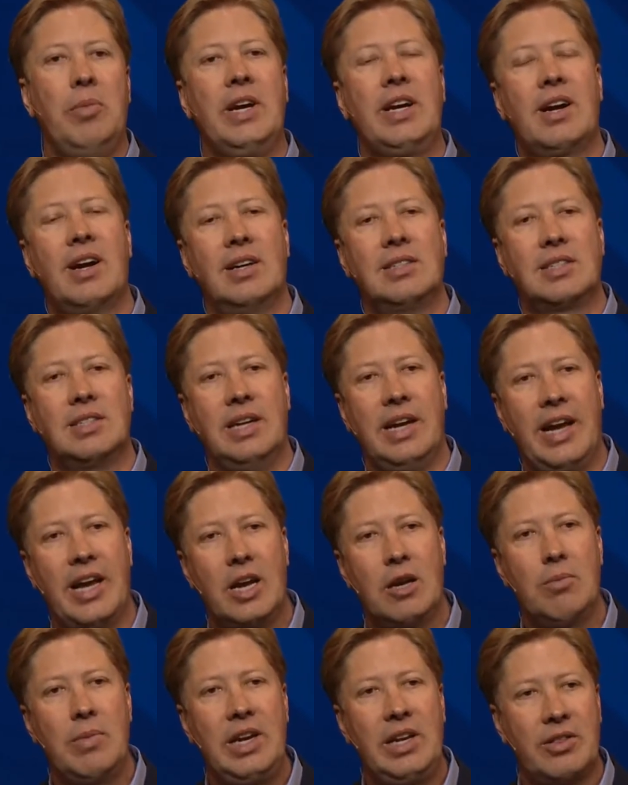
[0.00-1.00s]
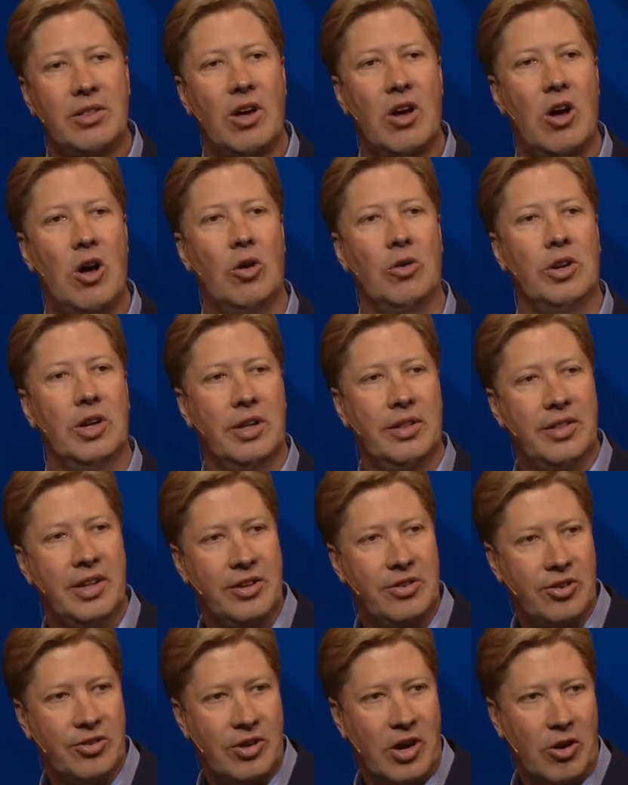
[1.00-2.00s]
Because the enemy thought
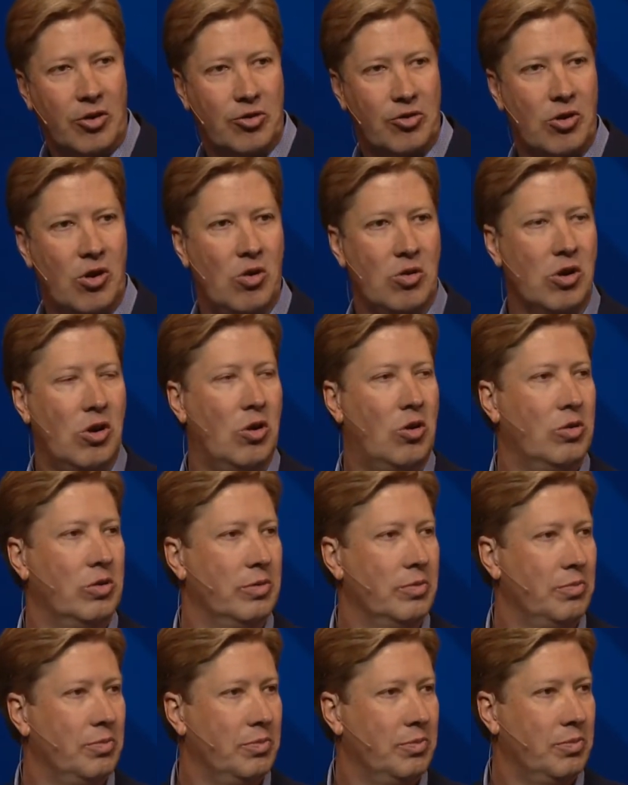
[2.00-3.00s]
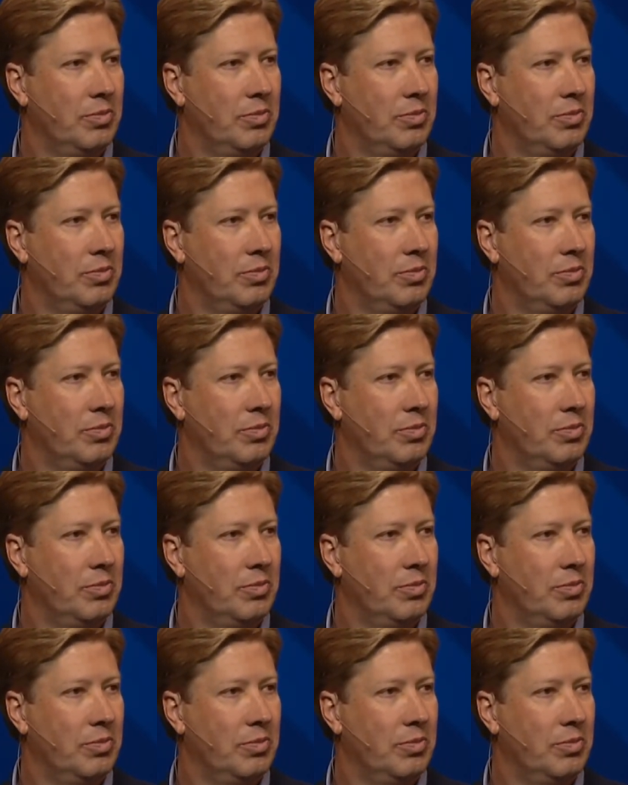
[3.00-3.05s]
this is our stronghold.